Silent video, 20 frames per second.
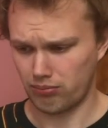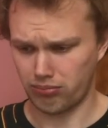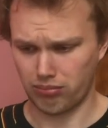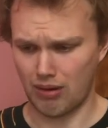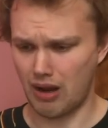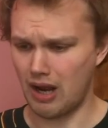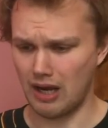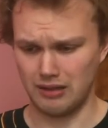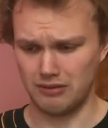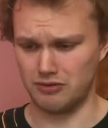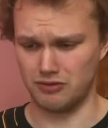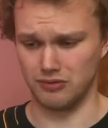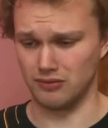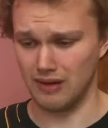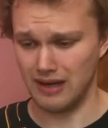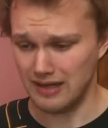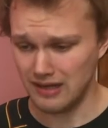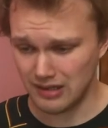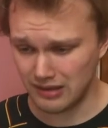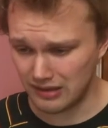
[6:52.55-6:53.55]
Well, I'd do
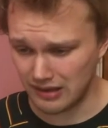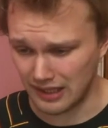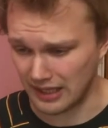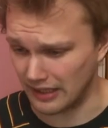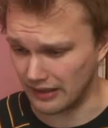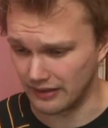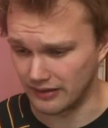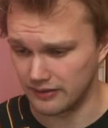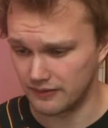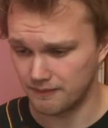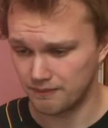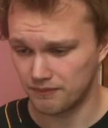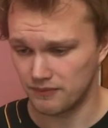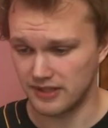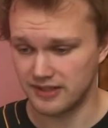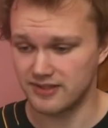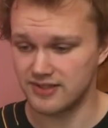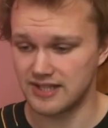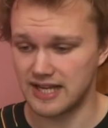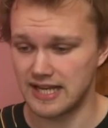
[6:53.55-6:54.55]
anything,
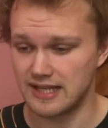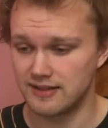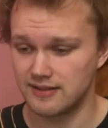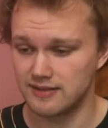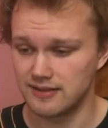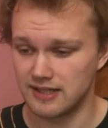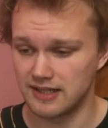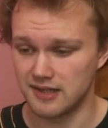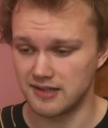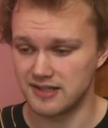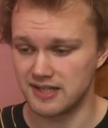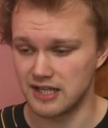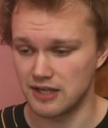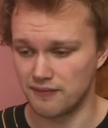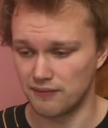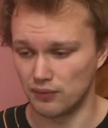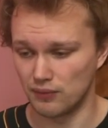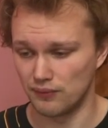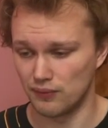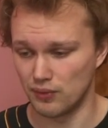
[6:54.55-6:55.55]
it said in a
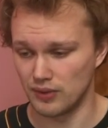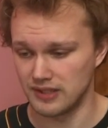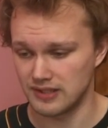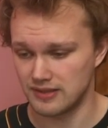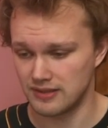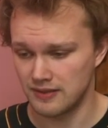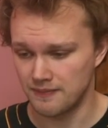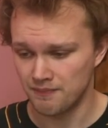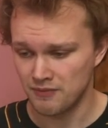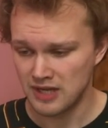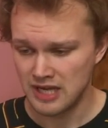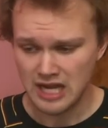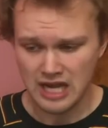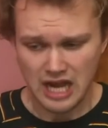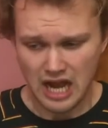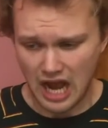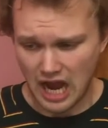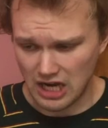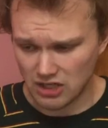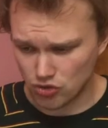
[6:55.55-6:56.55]
tearful voice.
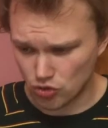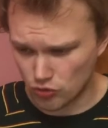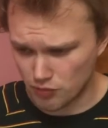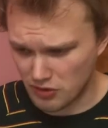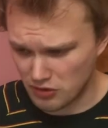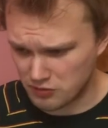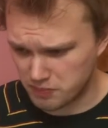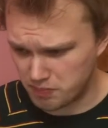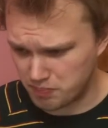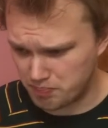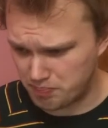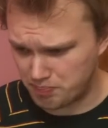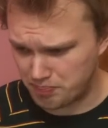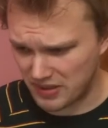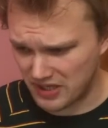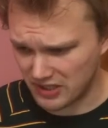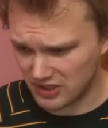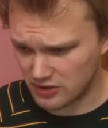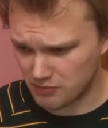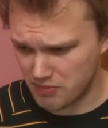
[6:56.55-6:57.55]
I'd almost
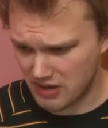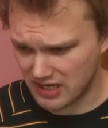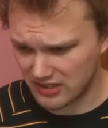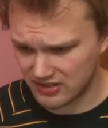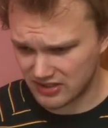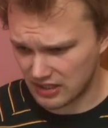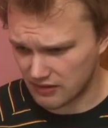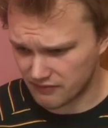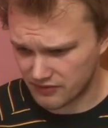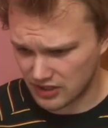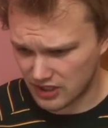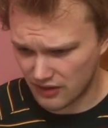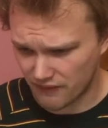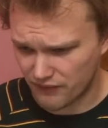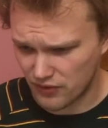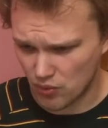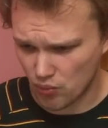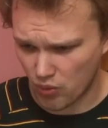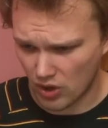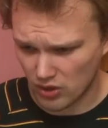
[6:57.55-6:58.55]
burst myself to
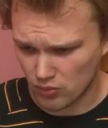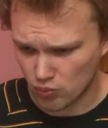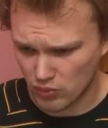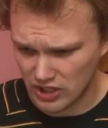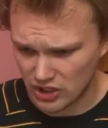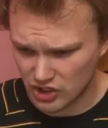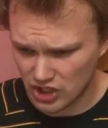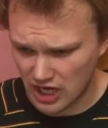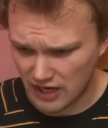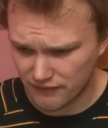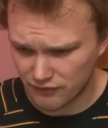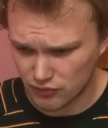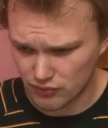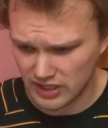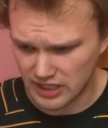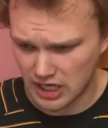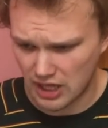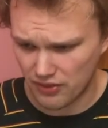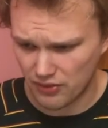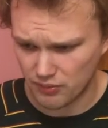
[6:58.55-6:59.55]
give you one wish after
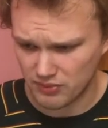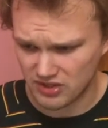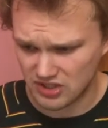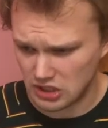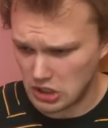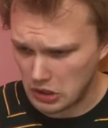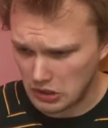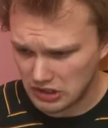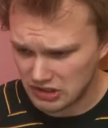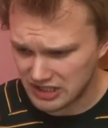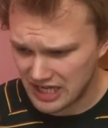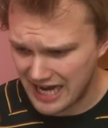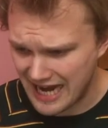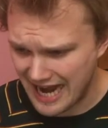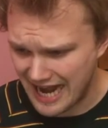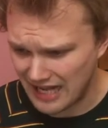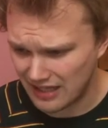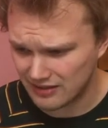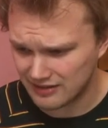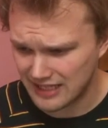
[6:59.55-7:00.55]
another as long as I
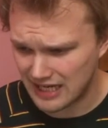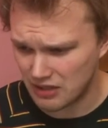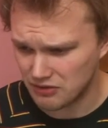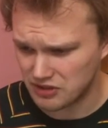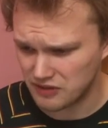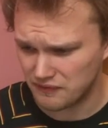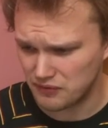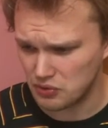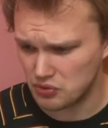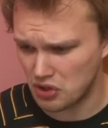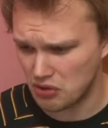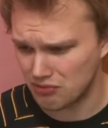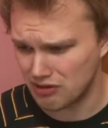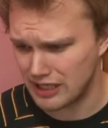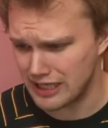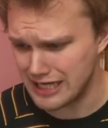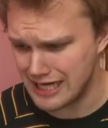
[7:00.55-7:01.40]
held out if you'd only